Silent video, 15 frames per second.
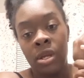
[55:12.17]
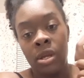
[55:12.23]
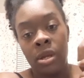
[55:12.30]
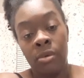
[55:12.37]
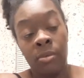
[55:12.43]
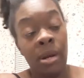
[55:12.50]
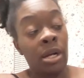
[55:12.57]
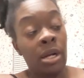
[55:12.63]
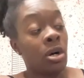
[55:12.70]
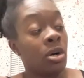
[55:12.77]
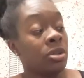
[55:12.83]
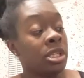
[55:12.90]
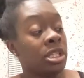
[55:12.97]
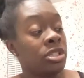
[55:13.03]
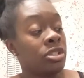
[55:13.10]
Well, my
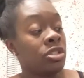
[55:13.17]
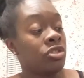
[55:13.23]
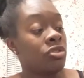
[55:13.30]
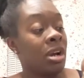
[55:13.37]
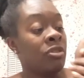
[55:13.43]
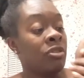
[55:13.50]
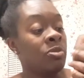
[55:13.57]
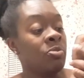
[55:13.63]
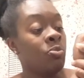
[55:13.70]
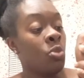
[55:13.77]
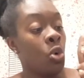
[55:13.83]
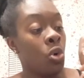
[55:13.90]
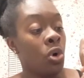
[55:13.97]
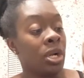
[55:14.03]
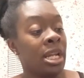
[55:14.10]
goal is to travel
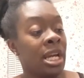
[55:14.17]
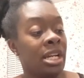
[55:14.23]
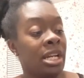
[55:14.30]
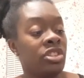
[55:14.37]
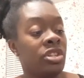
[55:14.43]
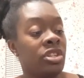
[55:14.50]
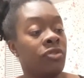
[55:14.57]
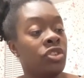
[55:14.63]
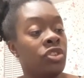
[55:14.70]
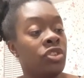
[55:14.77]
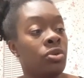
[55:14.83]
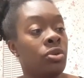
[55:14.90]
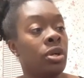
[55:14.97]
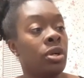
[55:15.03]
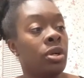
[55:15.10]
more next year for
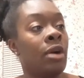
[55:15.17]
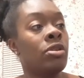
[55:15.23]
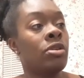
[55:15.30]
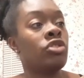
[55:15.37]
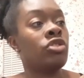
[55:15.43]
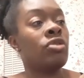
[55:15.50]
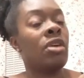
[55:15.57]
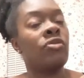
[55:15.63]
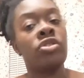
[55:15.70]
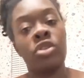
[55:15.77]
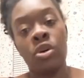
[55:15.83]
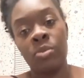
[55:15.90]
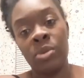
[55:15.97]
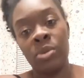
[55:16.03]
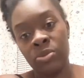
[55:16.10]
sure. I want to travel
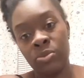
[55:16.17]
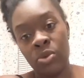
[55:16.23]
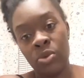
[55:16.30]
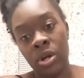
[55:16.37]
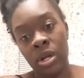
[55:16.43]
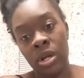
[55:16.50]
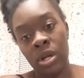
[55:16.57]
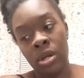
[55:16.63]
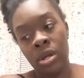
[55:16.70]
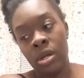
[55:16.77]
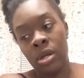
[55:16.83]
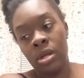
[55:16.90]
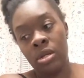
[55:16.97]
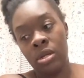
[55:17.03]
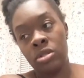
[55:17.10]
so much more.
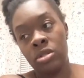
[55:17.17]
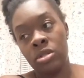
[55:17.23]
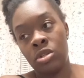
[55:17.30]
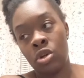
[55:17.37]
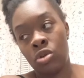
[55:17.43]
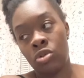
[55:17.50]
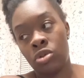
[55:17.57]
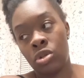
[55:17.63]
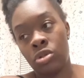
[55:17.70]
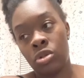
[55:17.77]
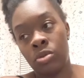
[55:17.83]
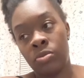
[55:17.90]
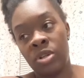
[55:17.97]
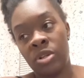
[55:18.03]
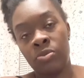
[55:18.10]
So
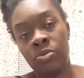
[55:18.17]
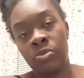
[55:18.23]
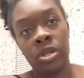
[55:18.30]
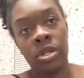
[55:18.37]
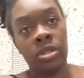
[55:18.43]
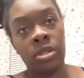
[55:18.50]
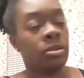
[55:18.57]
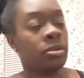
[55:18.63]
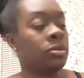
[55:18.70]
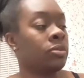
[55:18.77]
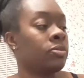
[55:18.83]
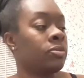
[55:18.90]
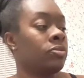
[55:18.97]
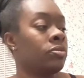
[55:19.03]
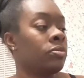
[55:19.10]
much more.
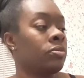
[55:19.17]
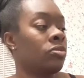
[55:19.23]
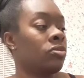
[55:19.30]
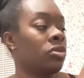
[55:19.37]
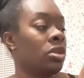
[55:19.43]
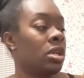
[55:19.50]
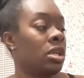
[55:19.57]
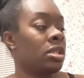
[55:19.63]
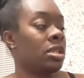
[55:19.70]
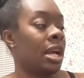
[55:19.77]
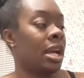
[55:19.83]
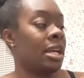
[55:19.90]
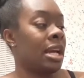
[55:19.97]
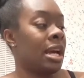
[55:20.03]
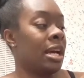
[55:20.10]
Because
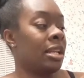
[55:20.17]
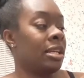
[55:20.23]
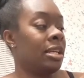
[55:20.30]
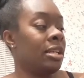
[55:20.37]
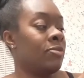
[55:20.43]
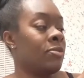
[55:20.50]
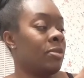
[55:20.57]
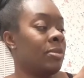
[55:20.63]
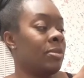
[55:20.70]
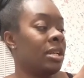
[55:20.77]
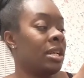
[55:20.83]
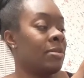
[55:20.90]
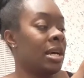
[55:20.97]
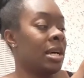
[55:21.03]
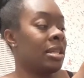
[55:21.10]
like Cali want me to
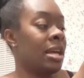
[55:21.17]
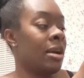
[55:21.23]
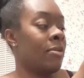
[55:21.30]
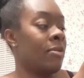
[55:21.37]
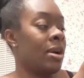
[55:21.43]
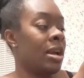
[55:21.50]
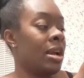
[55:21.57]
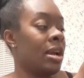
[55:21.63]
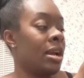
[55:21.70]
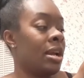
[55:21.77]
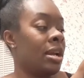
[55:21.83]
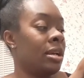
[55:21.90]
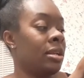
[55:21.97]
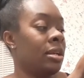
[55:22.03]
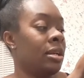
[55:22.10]
come out that
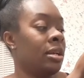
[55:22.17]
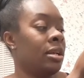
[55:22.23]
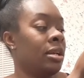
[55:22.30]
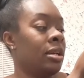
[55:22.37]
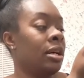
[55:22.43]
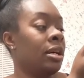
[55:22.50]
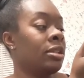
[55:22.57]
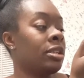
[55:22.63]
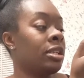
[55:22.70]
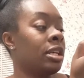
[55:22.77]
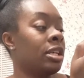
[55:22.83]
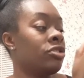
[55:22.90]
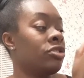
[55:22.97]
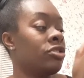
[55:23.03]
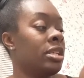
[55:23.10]
way, and other
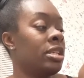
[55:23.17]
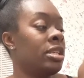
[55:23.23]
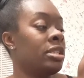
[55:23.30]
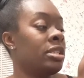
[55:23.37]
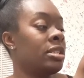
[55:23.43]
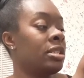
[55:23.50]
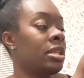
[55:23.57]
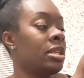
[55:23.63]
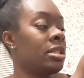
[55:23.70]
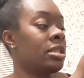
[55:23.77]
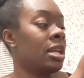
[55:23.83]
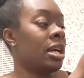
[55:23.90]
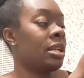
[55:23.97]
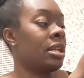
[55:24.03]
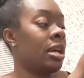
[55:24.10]
countries and things
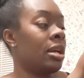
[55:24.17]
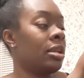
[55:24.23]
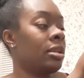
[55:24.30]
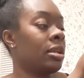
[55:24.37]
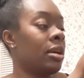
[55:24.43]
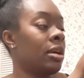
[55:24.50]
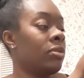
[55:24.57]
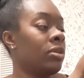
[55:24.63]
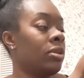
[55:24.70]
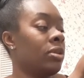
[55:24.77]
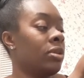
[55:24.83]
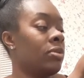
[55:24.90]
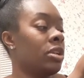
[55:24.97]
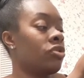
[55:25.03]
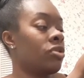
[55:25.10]
like that. I really
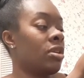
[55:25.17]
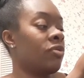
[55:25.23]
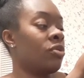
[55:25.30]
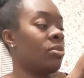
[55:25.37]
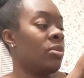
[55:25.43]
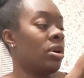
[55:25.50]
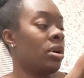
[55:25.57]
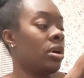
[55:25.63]
want to travel more.